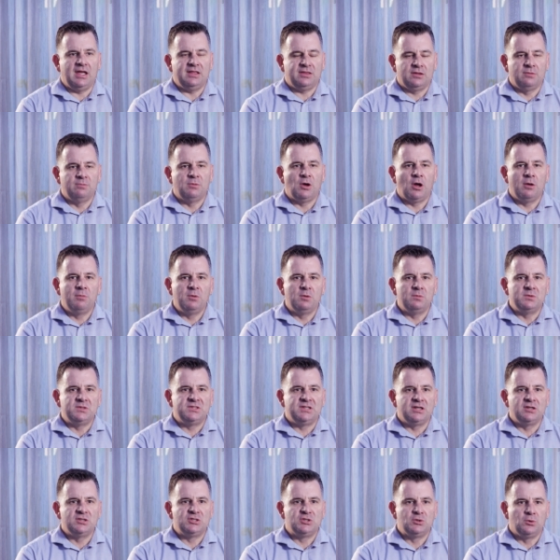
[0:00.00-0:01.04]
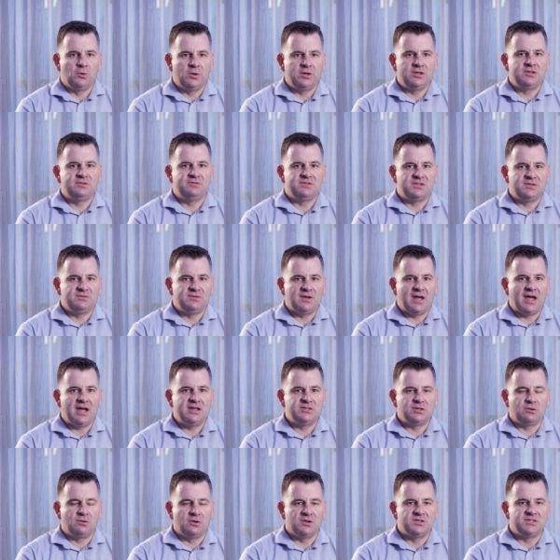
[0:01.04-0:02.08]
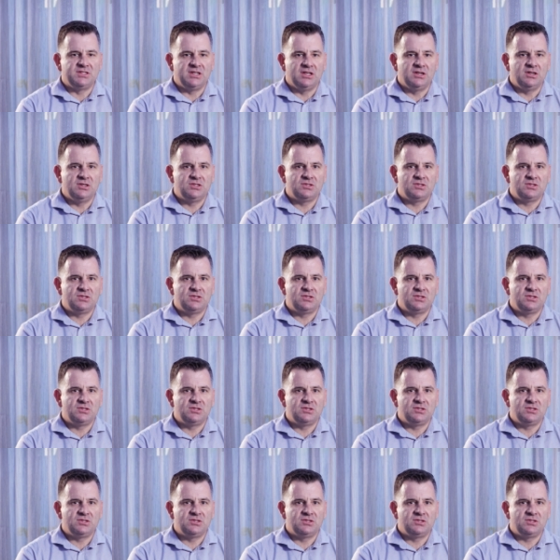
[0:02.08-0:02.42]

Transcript: At the moment, we're seeing a shortage of surveyors across the